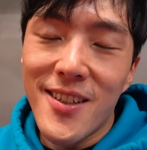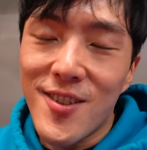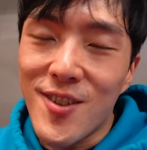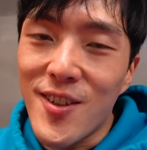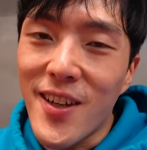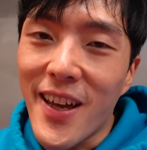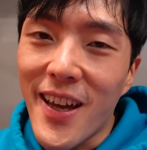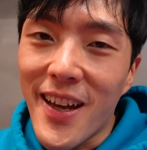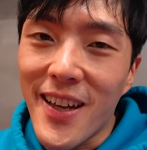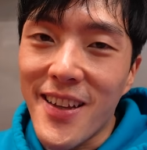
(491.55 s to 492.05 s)

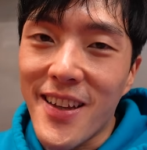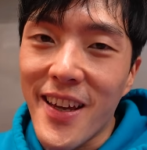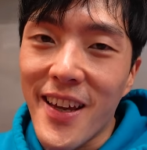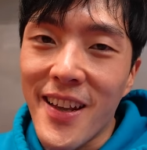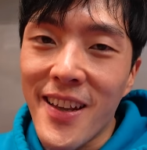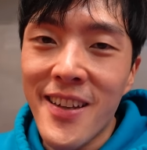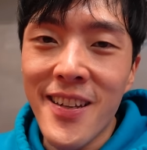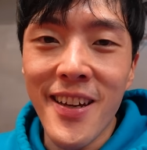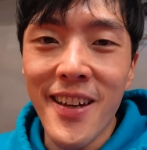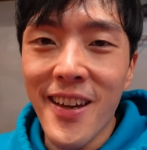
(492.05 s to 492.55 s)
Today I
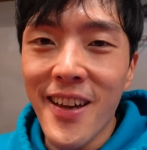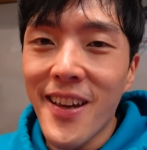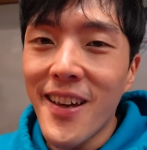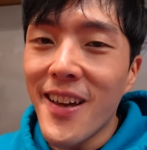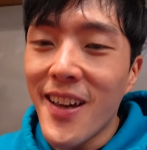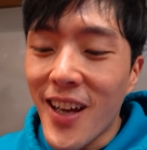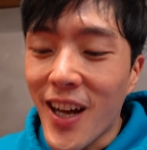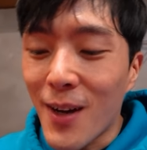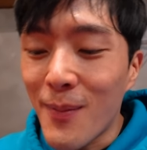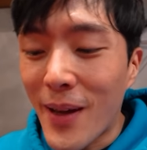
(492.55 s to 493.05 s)
didn't.
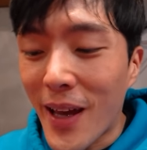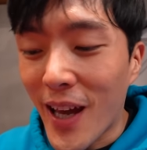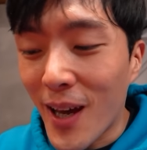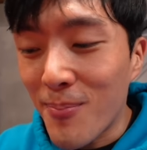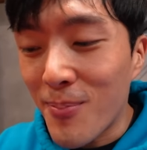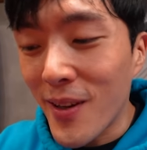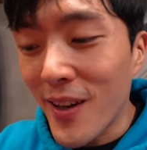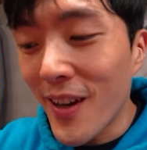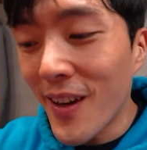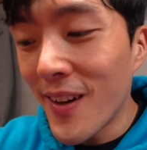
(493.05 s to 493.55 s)
I'm
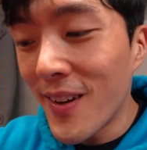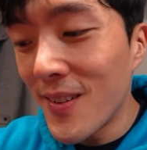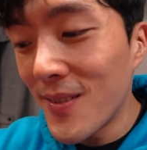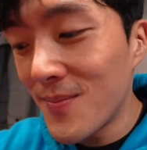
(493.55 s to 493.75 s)
happy.